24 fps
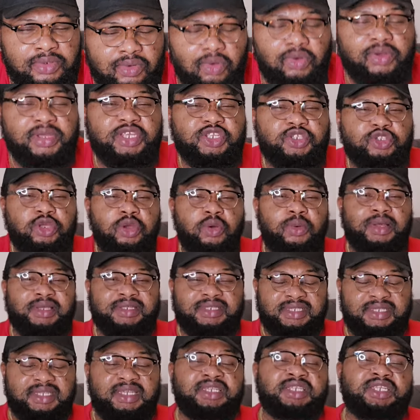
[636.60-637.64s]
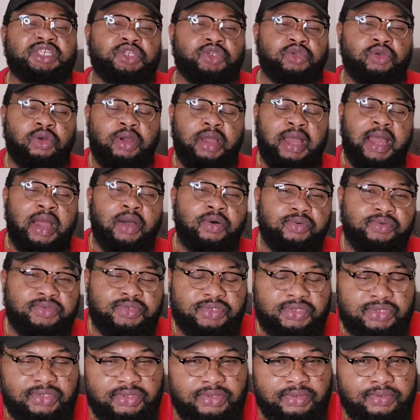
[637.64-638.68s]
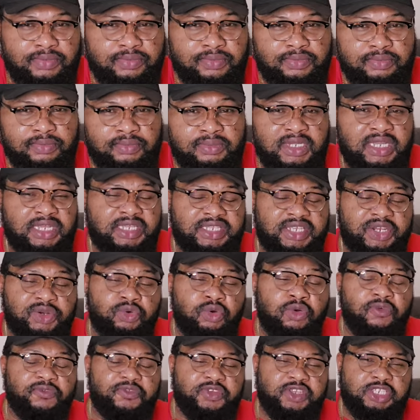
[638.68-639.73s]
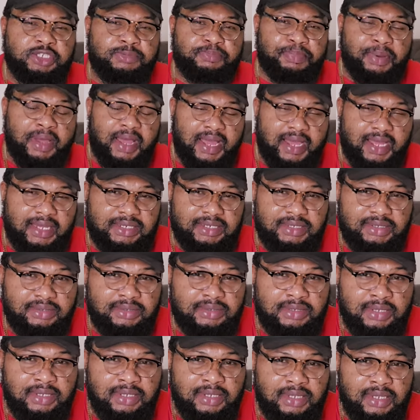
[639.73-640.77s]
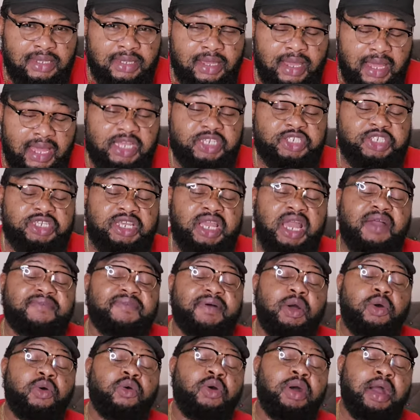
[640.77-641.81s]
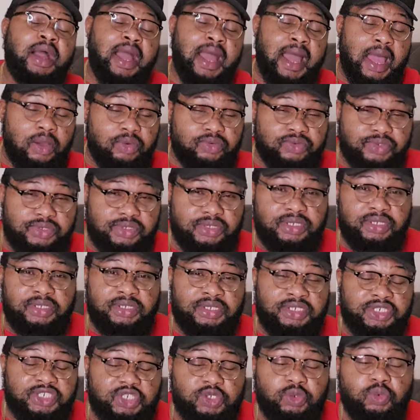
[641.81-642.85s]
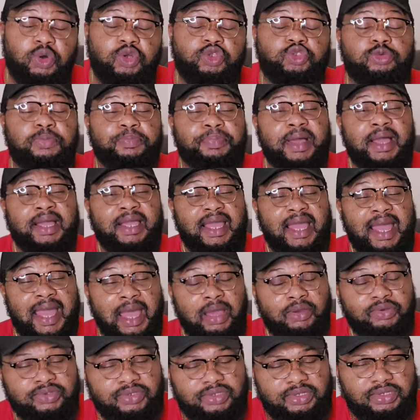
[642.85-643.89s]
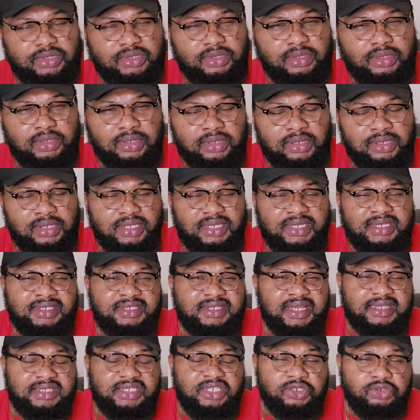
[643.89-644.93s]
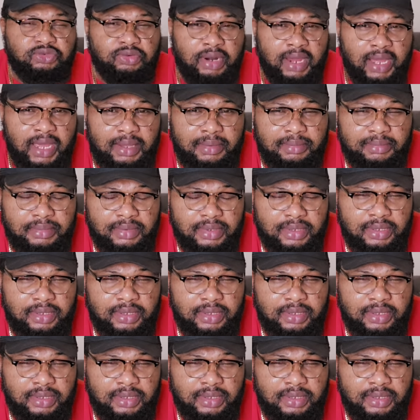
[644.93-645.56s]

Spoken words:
Okay, someone stayed in your house. The roof is bad. And she have her own house. She wants to pack out. Is that a crime?